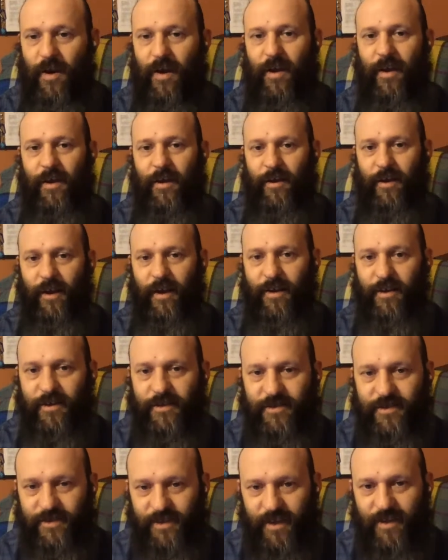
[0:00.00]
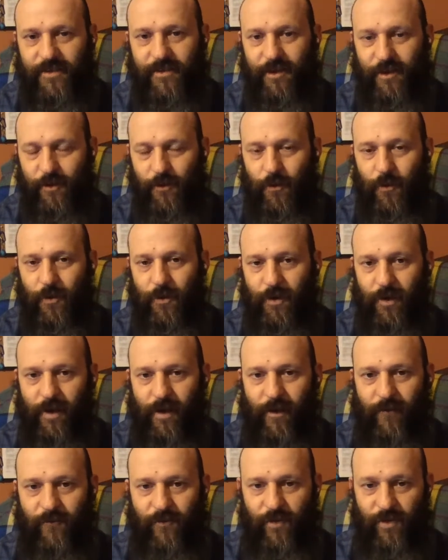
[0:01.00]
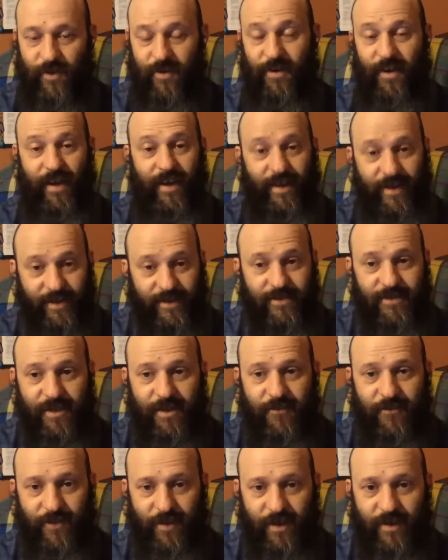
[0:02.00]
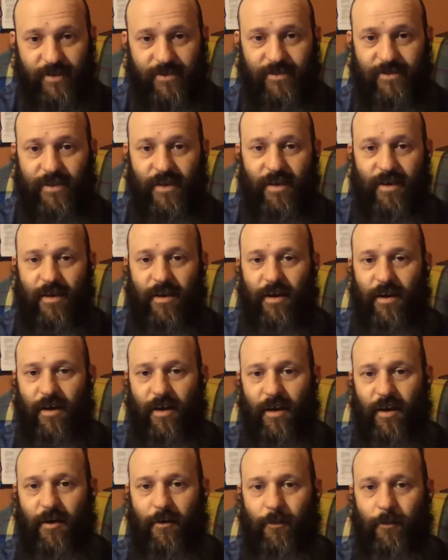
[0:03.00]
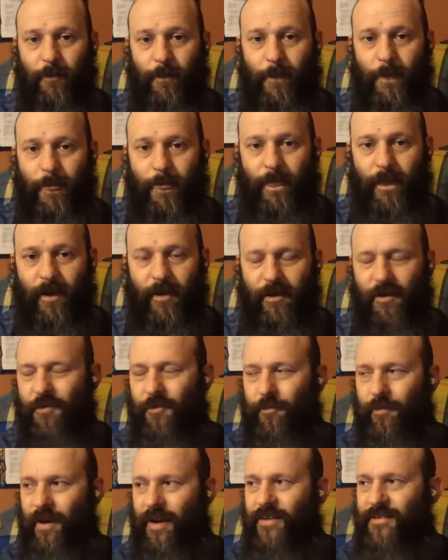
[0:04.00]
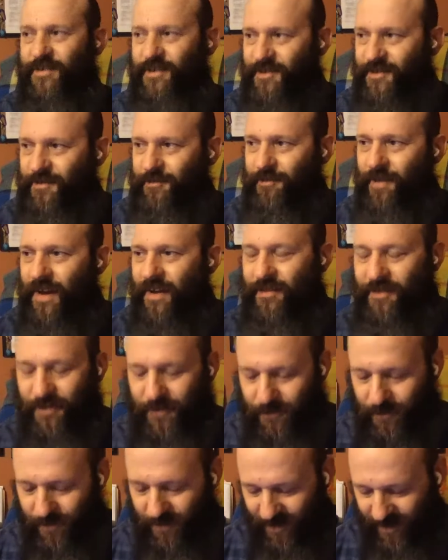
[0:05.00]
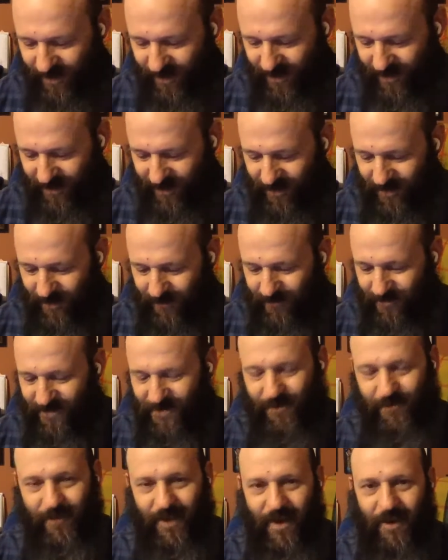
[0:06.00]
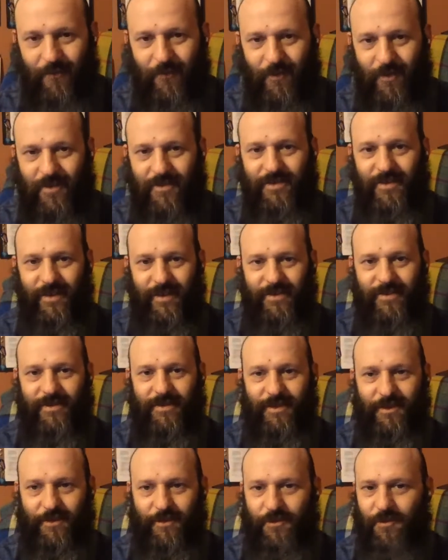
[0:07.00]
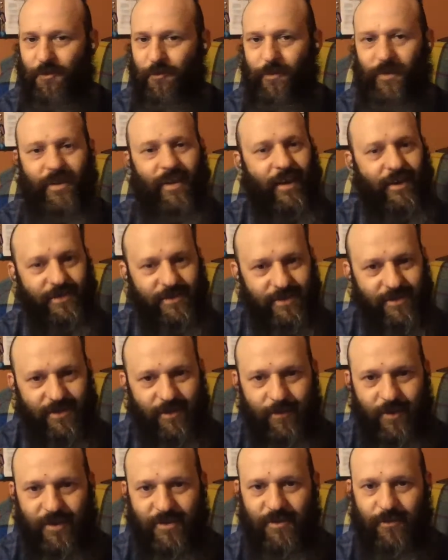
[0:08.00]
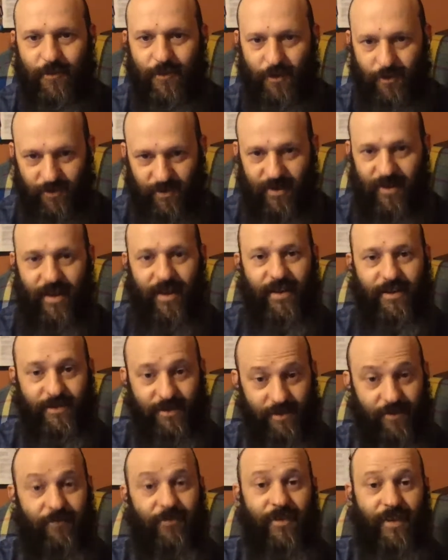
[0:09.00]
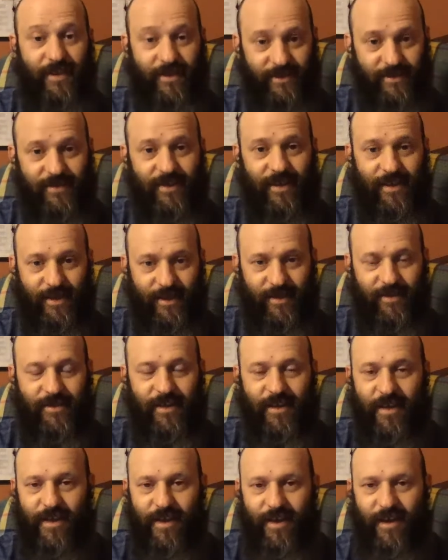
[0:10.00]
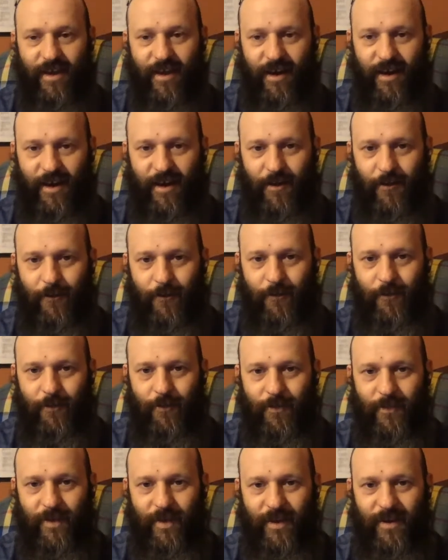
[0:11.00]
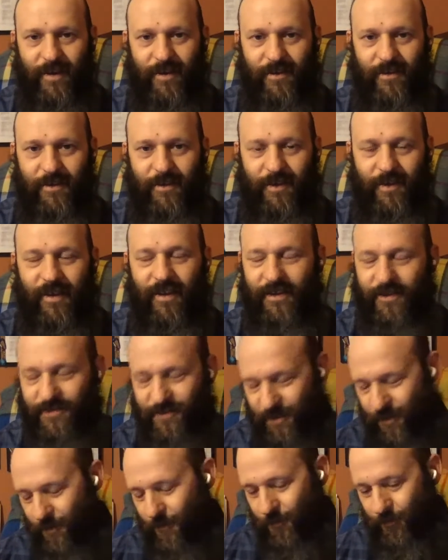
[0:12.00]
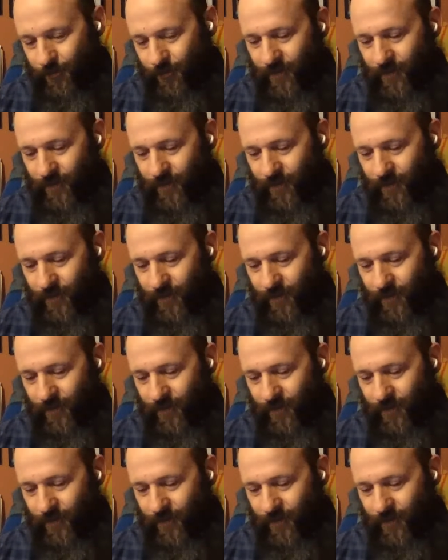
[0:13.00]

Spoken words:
and let us thank the Lord for the day he's given us. Another passage in Matthew comes to mind where it says, don't be anxious about tomorrow. Today has enough things in it. And so